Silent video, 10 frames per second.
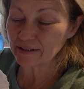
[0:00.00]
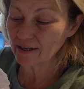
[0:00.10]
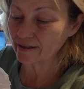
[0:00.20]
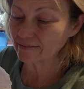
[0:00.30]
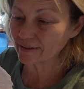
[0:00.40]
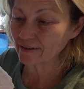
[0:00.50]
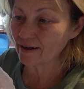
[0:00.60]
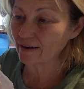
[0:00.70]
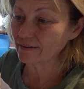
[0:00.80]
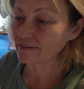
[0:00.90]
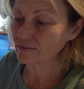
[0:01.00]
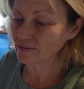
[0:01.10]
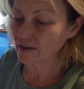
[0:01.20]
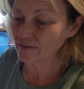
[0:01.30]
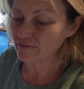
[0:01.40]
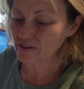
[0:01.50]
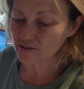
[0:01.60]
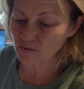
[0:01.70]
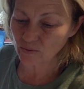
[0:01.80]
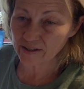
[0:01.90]
cake that I love
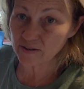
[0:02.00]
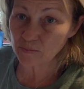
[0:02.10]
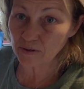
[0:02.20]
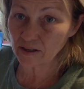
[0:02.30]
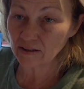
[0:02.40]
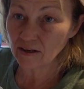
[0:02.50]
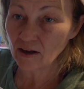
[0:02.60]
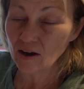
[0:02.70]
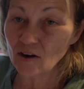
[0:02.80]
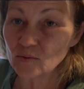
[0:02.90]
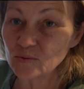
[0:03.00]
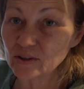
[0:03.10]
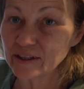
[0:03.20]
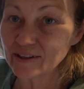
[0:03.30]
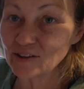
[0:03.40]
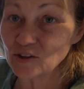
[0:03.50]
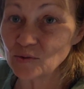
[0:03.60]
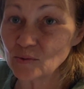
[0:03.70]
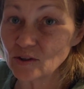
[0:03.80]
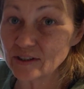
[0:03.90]
this recipe. Hopefully you
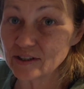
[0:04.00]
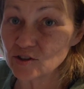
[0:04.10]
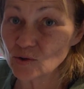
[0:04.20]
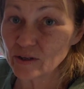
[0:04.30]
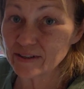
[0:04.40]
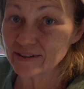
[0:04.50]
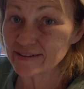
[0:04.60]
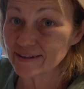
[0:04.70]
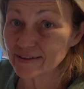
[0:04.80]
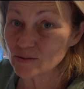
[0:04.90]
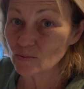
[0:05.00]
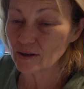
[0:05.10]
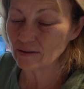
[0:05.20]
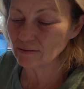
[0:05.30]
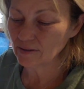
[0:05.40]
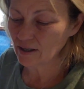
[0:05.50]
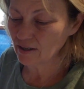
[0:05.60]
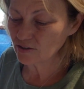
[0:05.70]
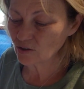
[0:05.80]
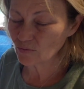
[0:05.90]
will enjoy this as well.
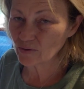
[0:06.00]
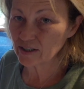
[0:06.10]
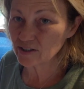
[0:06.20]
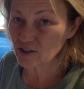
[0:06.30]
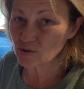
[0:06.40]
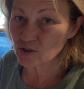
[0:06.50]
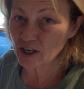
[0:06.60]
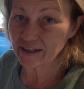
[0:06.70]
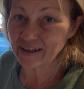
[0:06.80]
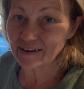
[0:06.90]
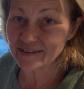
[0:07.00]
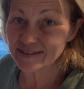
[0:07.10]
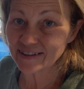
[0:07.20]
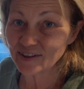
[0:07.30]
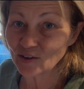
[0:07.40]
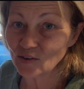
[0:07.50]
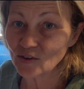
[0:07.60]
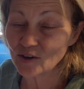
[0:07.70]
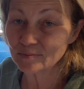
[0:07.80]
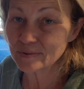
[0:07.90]
Don't forget to go check out City Girl
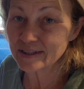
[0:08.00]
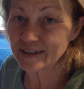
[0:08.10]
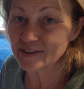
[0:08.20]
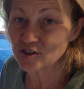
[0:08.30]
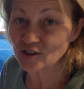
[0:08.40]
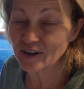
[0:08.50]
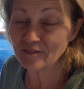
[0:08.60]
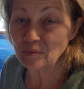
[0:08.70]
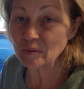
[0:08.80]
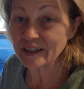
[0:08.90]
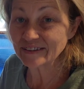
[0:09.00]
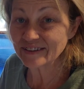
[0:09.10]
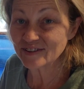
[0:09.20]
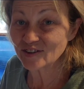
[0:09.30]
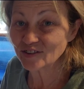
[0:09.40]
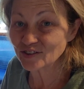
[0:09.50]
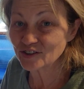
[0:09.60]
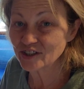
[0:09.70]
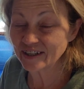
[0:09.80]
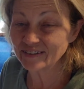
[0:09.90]
Homestead. She'll have a playlist on her
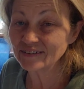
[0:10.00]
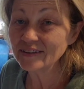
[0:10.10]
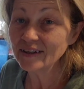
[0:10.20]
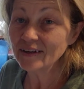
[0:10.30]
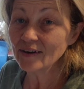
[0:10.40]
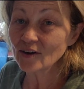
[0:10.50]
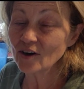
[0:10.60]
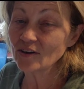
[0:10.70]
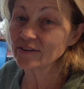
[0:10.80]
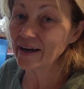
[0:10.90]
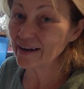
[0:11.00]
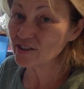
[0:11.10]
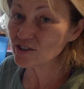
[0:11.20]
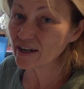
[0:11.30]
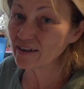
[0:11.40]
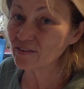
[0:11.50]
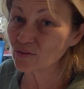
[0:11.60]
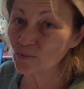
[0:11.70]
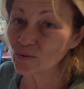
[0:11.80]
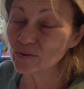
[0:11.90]
channel called
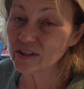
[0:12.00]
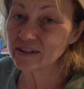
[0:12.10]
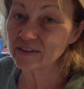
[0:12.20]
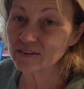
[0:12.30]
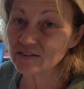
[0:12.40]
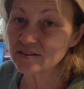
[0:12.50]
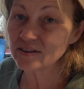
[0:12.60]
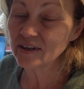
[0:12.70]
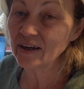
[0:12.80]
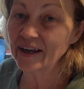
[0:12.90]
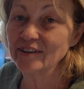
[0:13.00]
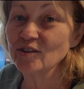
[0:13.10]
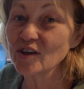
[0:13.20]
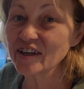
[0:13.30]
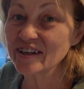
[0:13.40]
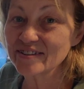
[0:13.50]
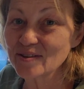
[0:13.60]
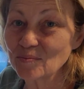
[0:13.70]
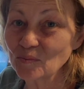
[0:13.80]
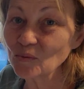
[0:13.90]
#ThroughTheYears, and you can get
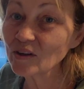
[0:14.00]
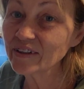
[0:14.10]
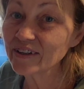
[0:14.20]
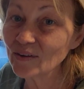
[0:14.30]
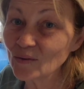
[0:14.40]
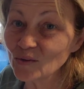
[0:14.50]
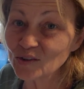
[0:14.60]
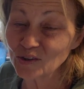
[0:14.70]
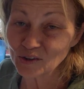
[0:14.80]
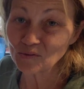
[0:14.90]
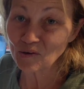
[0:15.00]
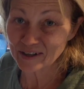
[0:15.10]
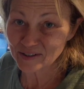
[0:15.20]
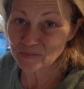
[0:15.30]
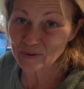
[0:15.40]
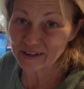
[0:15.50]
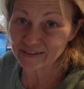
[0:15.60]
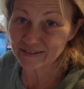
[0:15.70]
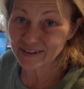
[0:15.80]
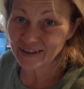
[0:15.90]
some really old good
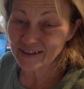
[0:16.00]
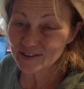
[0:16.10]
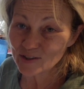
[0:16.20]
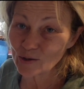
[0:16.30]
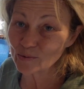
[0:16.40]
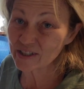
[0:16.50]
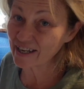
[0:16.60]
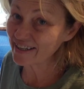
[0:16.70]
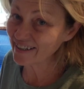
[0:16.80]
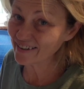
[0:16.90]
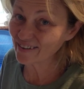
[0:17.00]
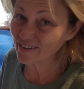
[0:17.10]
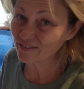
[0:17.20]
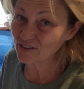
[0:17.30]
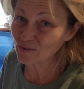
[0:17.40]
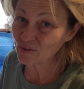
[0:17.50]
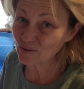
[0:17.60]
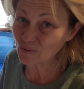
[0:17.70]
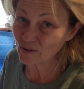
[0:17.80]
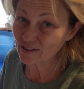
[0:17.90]
recipes. So take care of you and
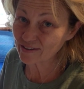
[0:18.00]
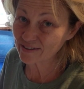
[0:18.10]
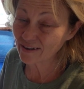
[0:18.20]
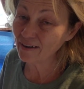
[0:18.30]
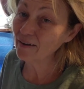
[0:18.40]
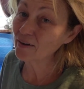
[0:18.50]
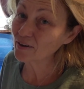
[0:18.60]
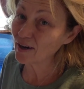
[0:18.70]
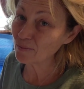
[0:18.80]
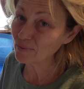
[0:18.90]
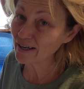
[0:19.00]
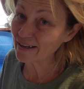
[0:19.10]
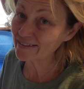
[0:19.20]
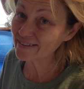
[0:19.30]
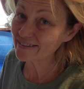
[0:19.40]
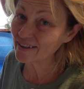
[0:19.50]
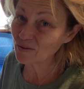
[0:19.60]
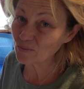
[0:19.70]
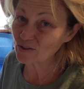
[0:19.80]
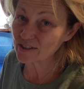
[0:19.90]
yours. God bless, and
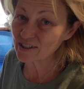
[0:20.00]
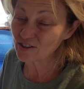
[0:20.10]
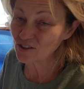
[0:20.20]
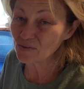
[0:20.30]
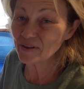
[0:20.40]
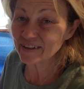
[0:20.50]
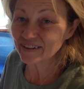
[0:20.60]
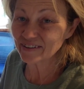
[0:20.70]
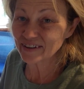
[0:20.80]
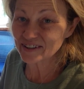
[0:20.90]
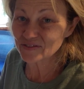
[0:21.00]
we'll see you in our next